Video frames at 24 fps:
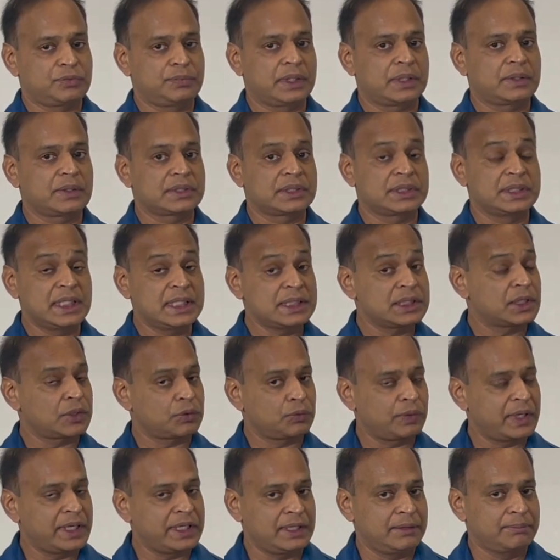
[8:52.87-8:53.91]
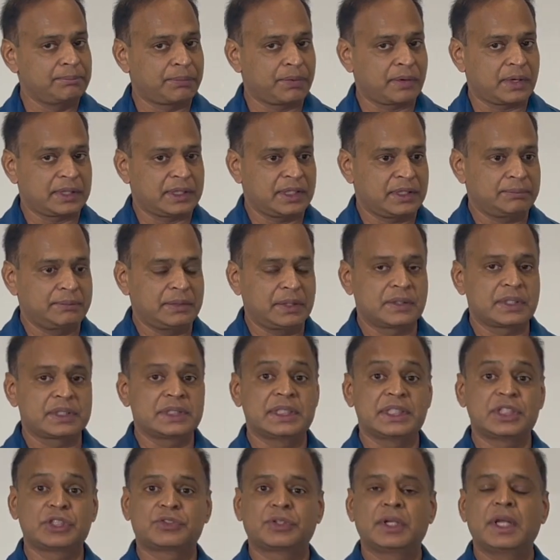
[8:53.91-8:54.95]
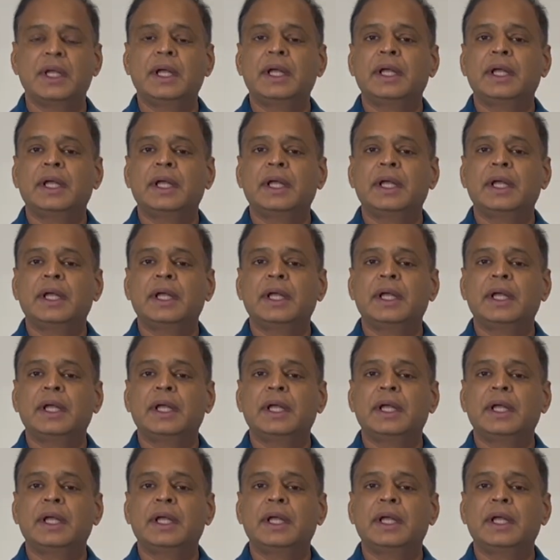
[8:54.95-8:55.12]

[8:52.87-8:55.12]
because these are very important, because it's